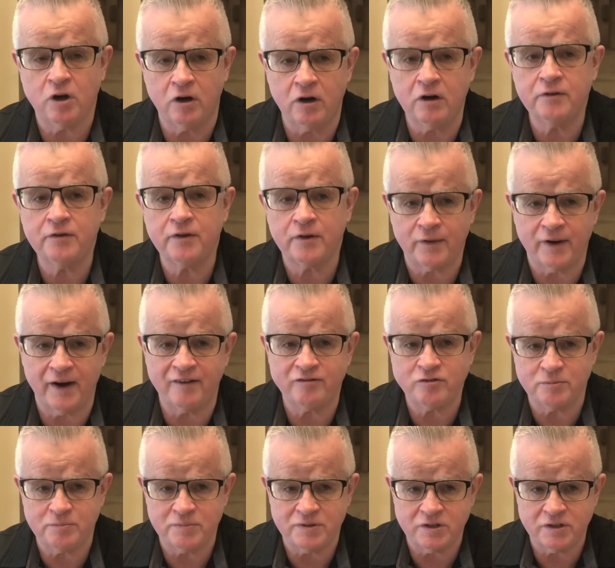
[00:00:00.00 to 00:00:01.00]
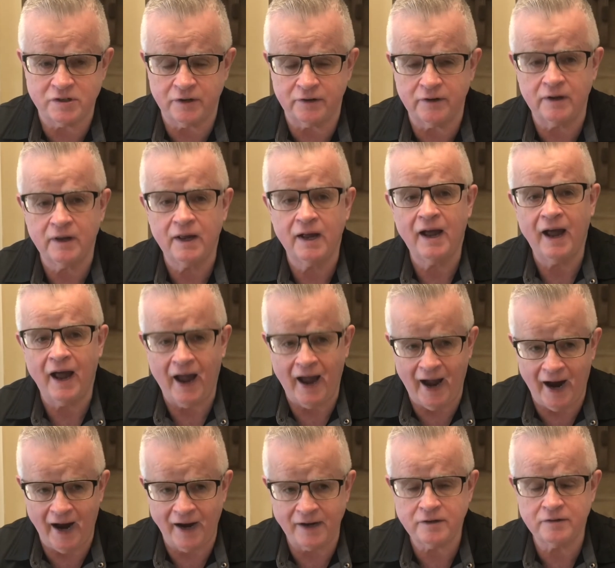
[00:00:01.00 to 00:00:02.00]
all the grafted material
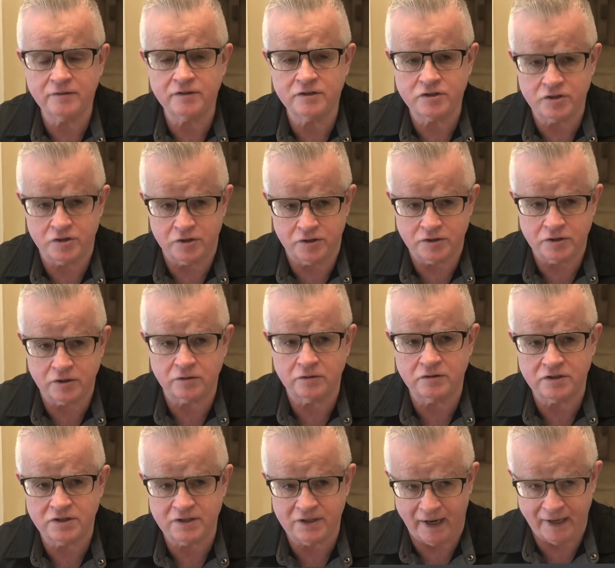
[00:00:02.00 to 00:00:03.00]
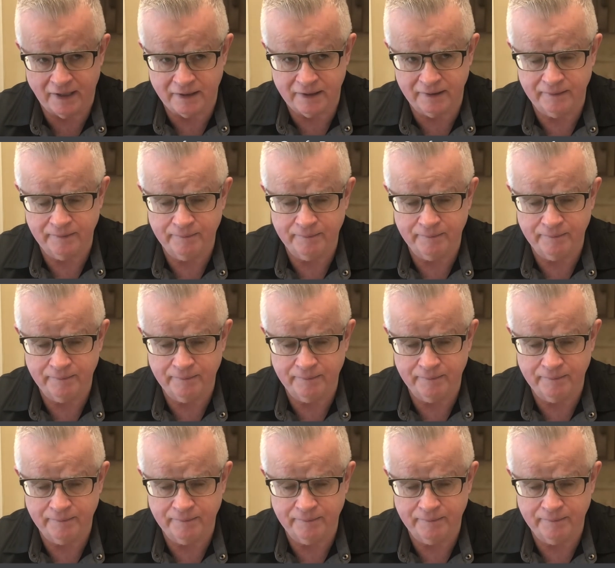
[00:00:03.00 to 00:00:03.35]
at the surgical site